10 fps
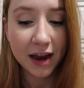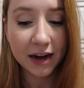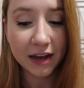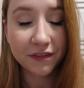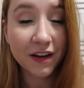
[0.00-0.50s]

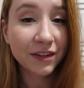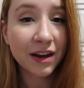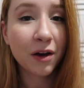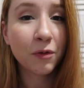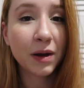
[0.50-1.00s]
And I found
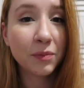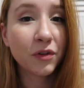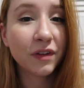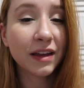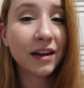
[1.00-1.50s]
out when
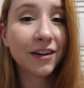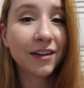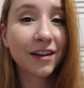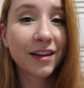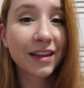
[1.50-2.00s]
moving here